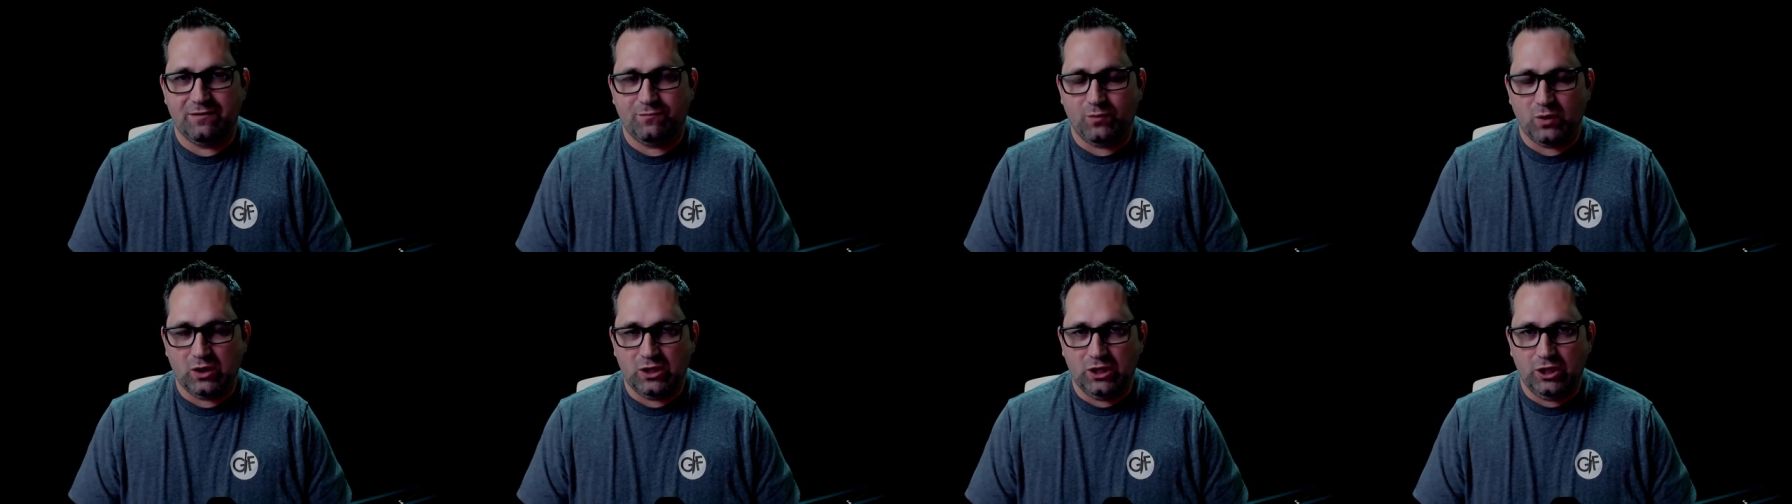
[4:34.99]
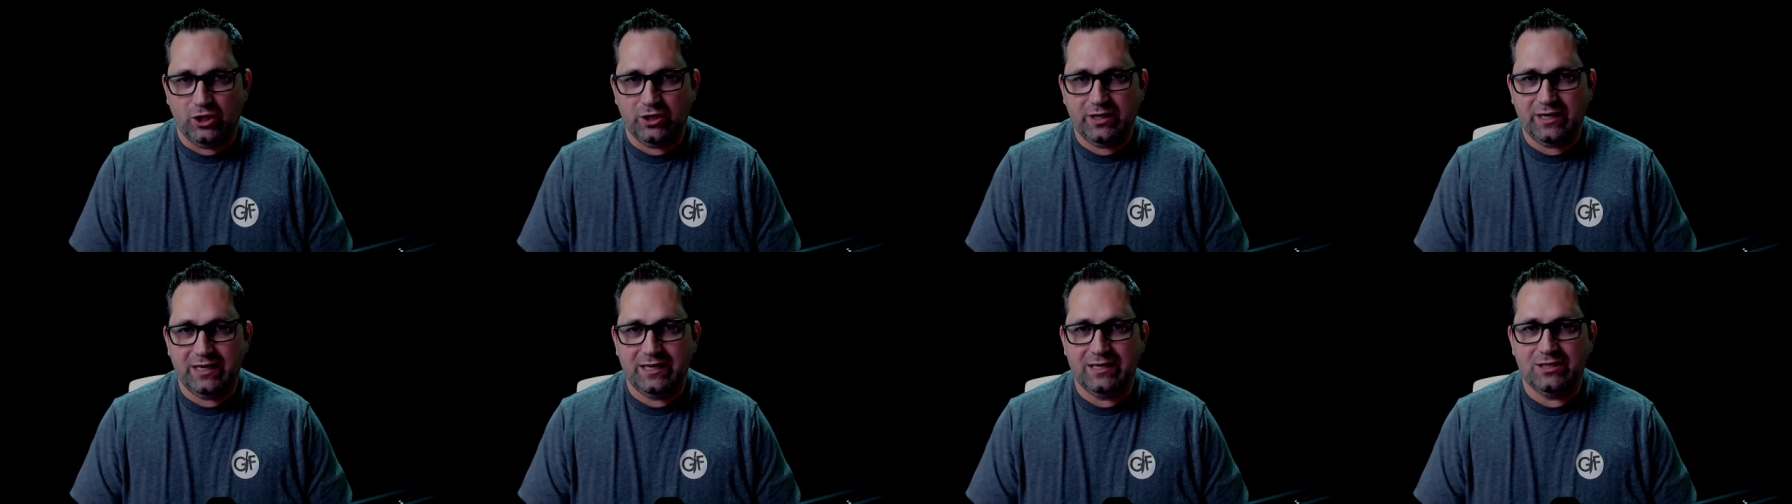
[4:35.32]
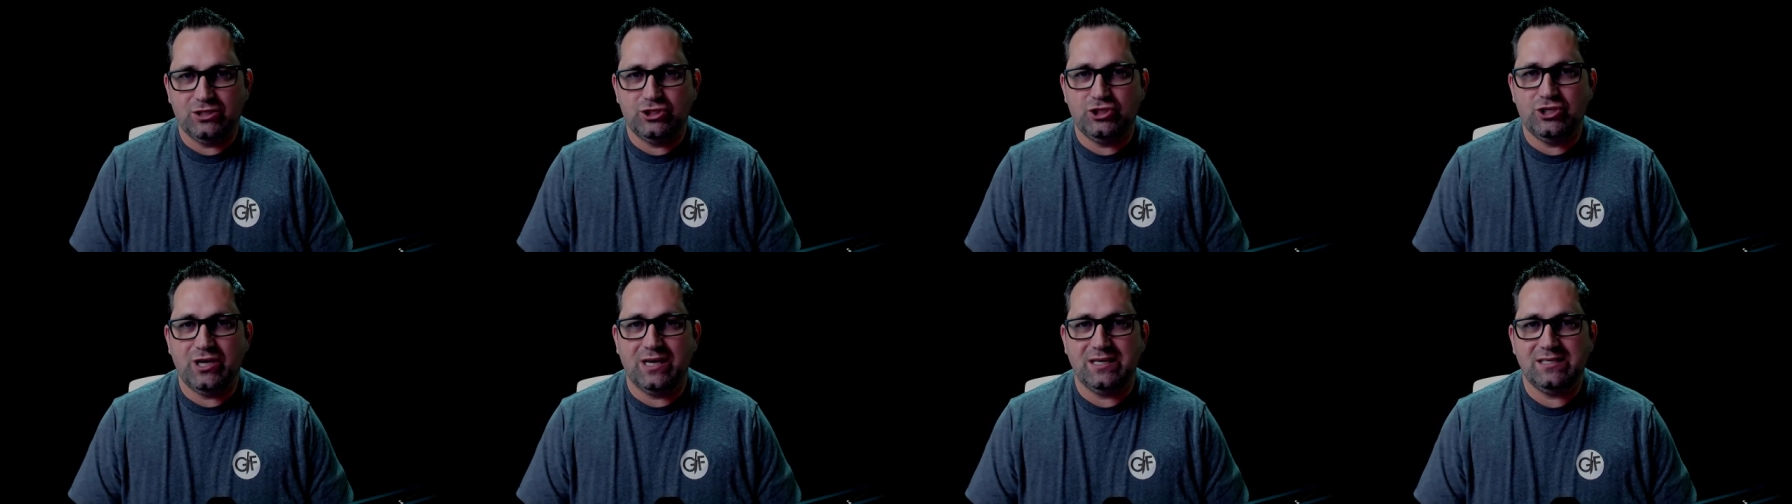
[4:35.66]
if we're
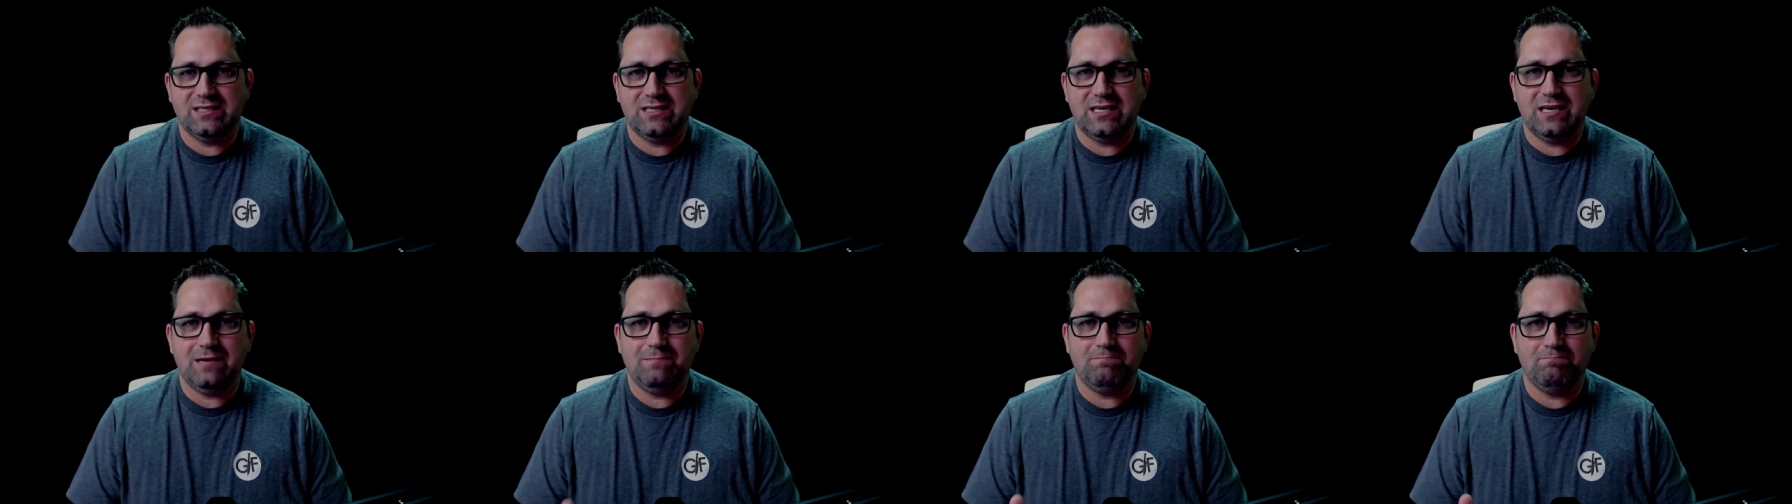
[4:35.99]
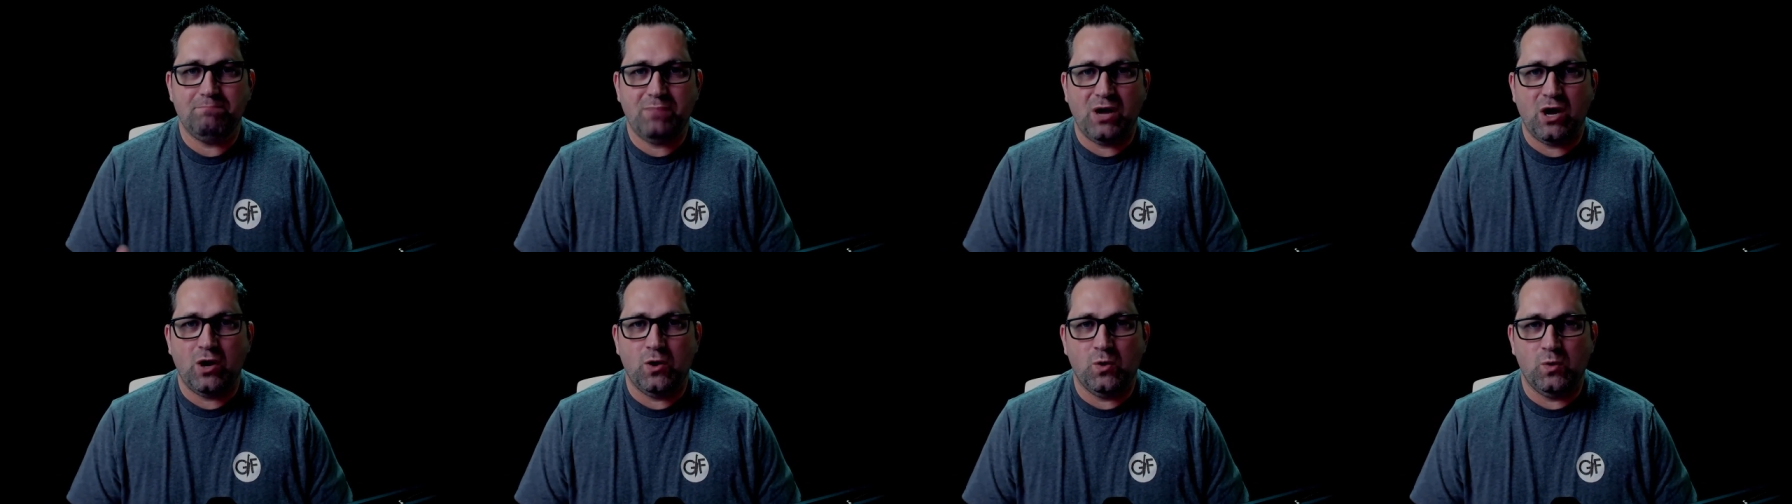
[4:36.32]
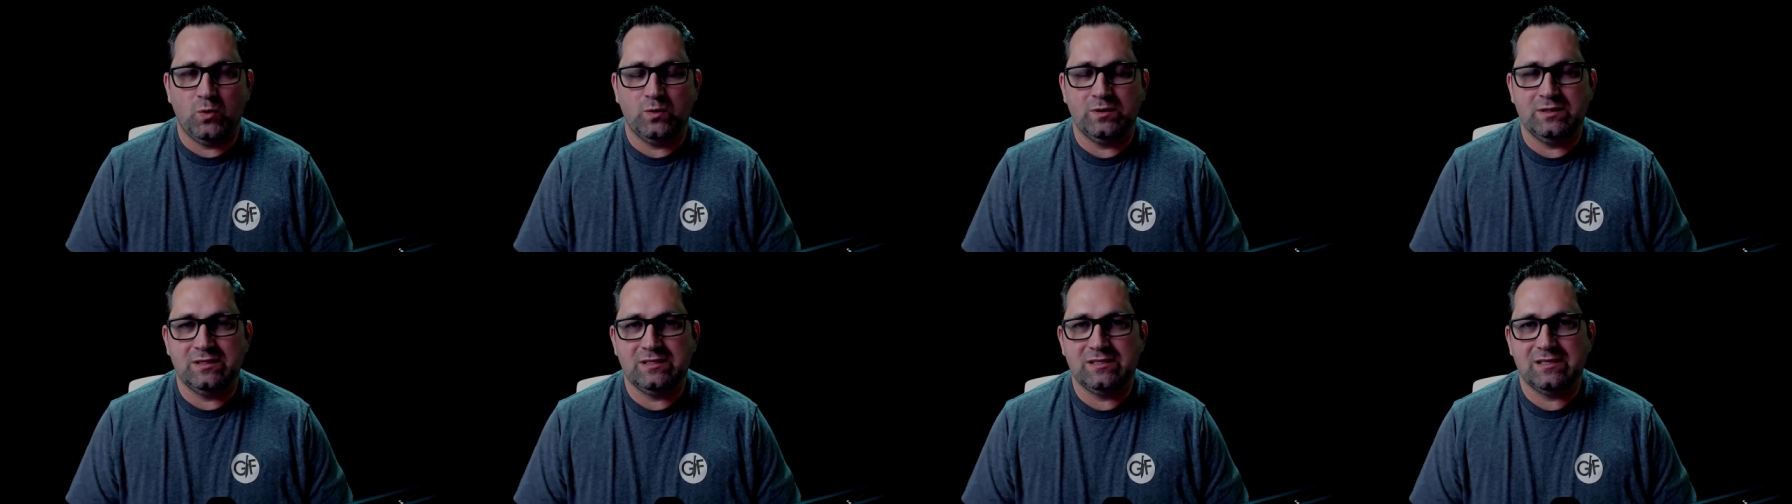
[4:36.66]
looking just at
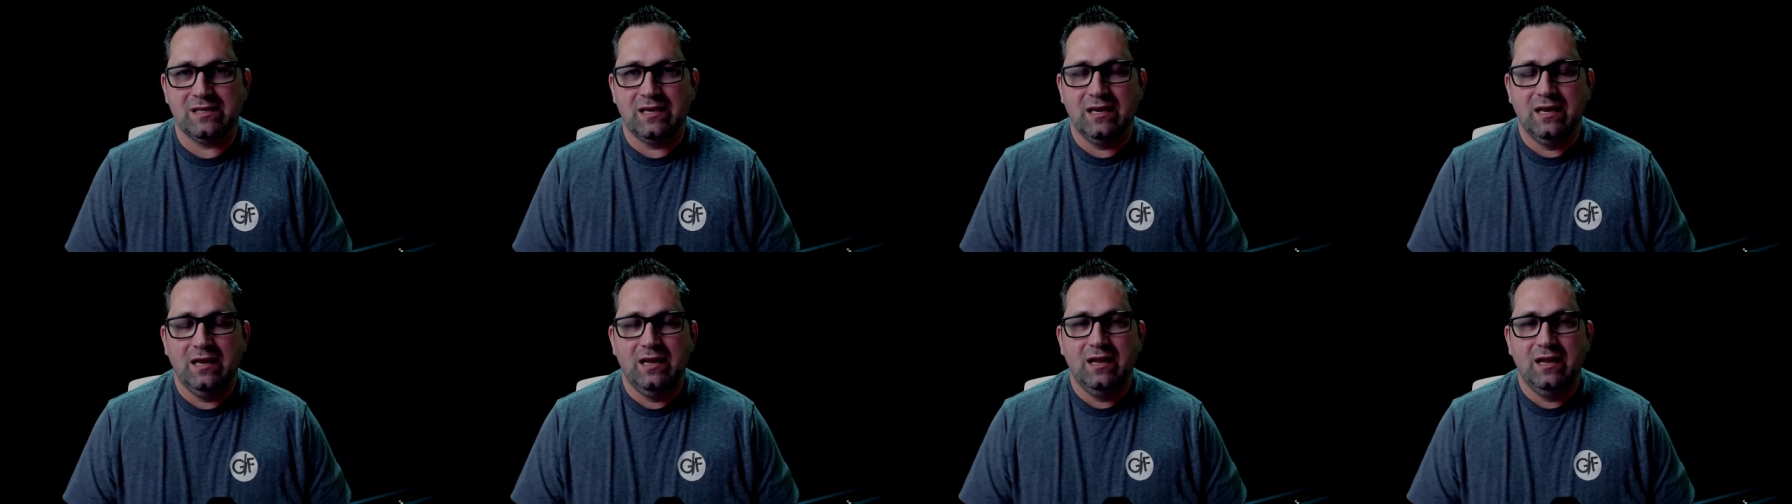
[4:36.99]
bones,